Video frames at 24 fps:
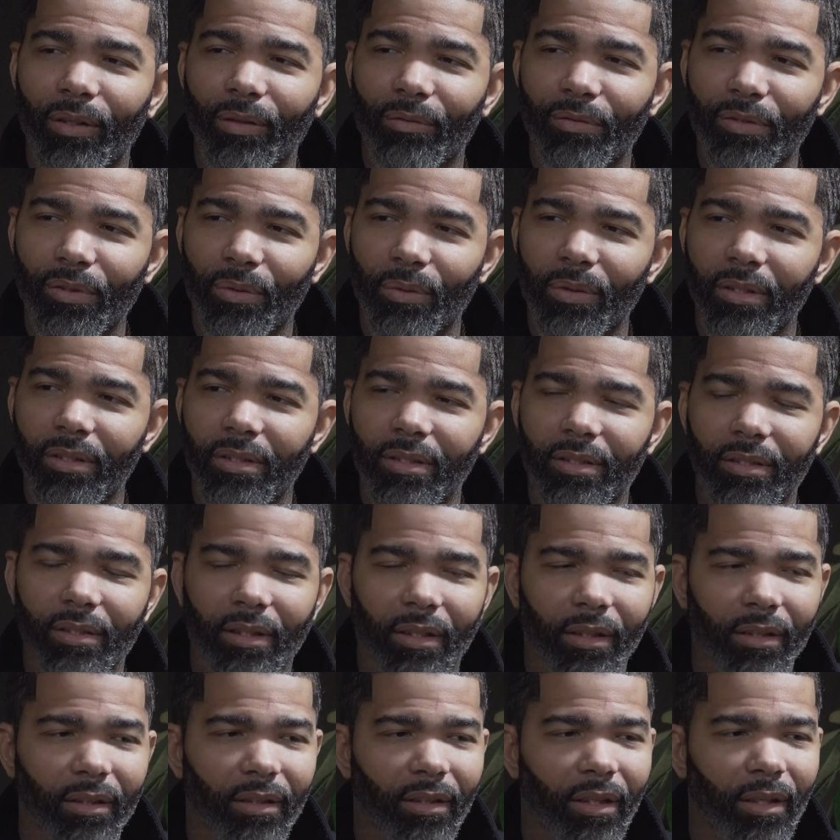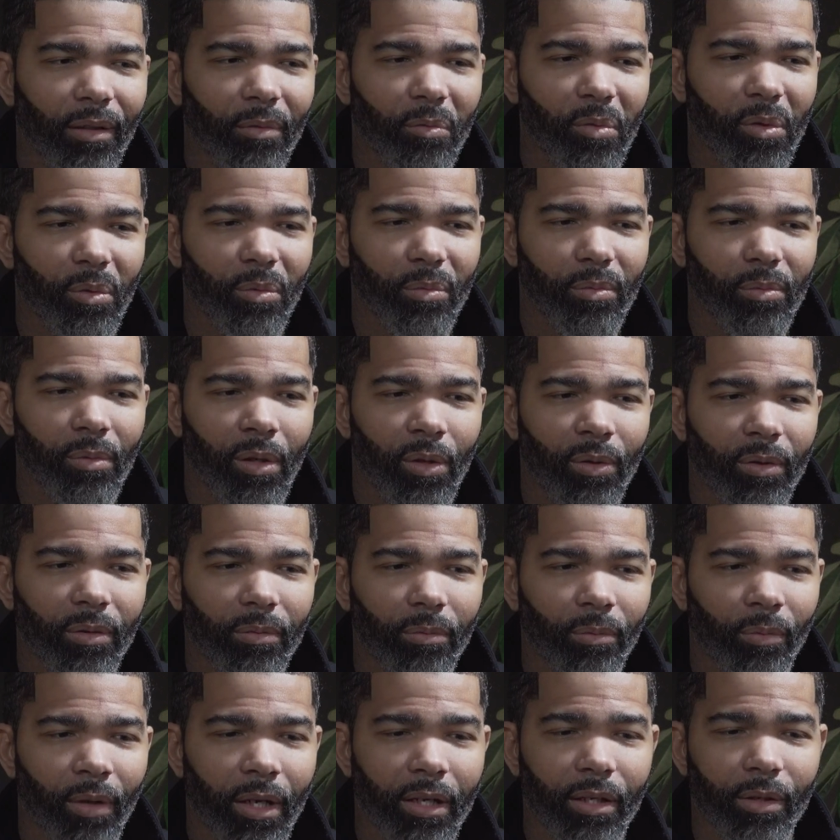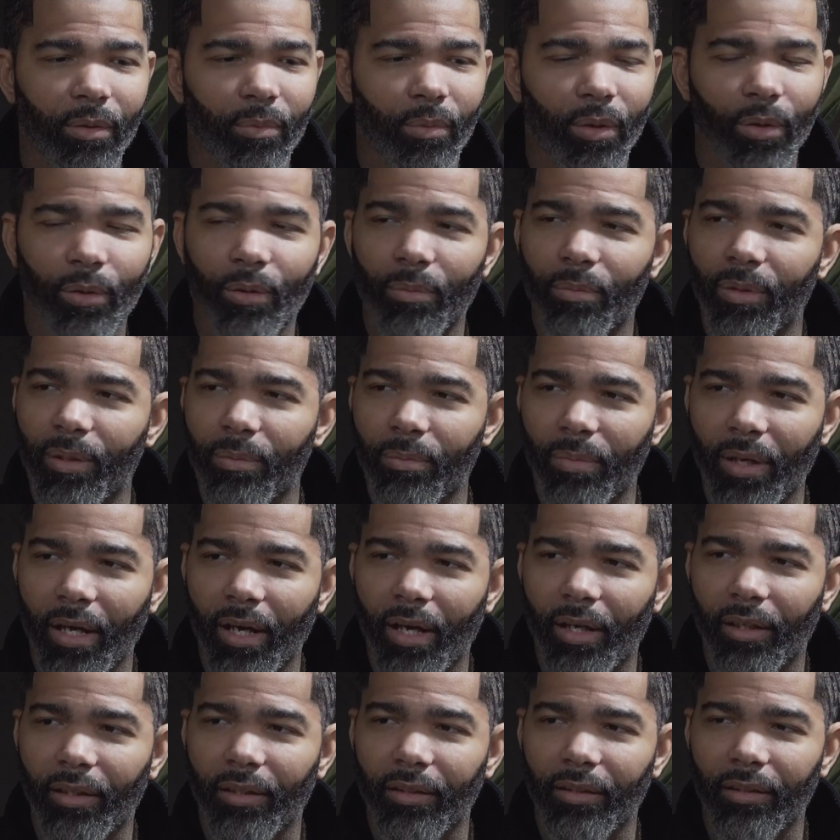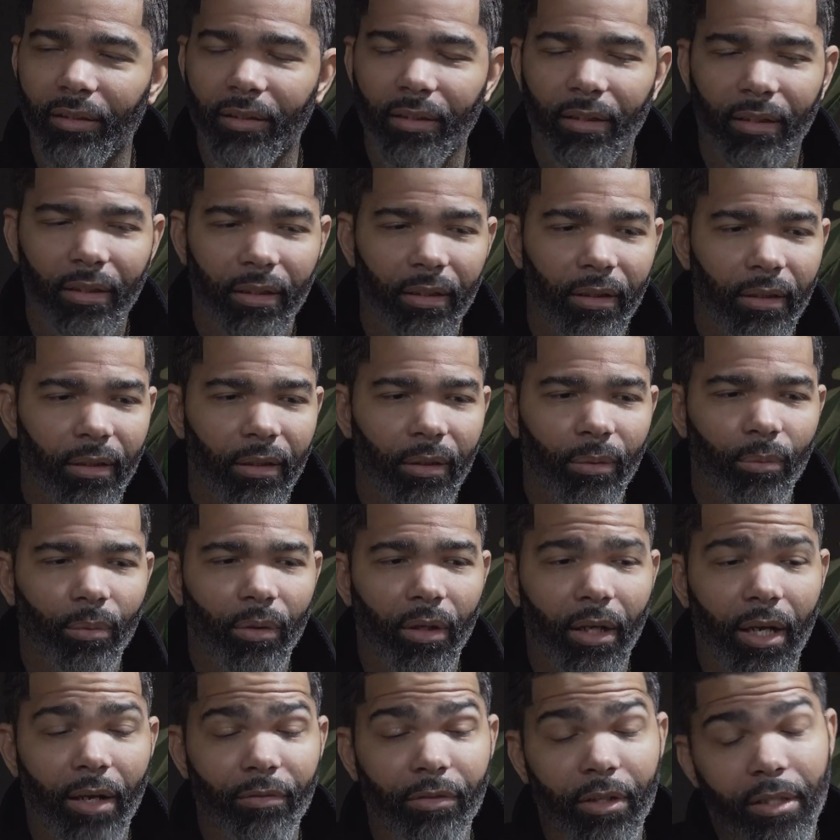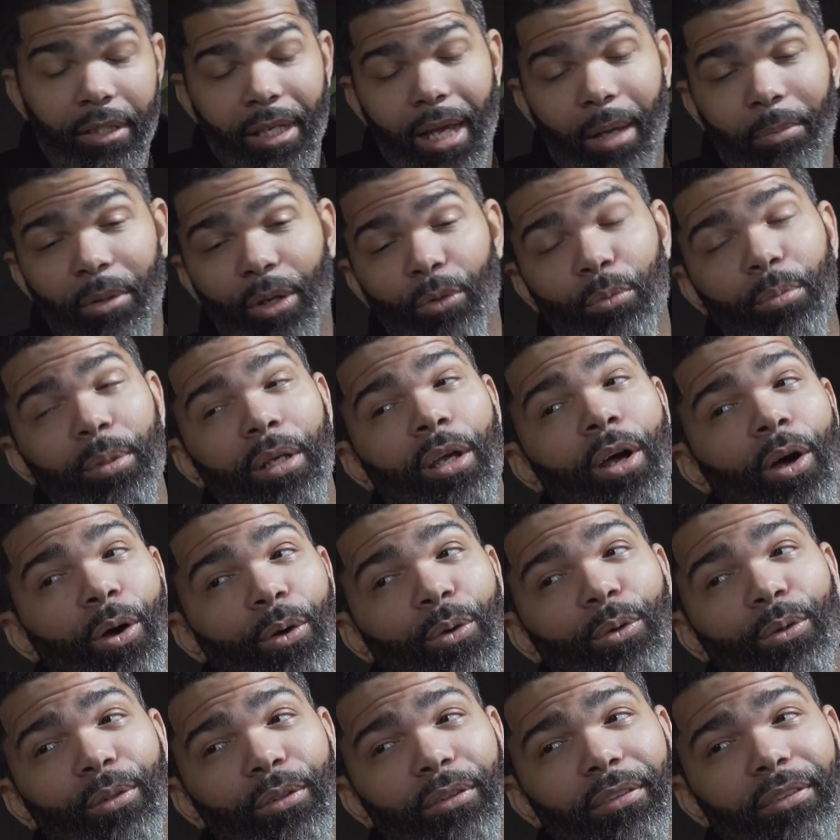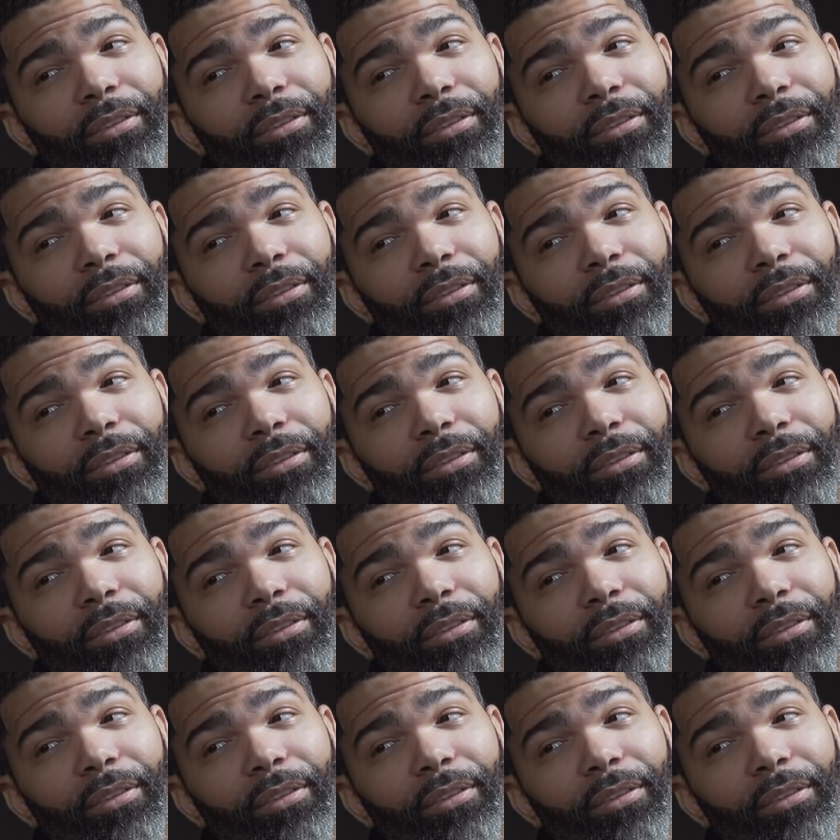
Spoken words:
of sorts, and we're ready to welcome them back, and we're gonna have a good time. It'll be cold.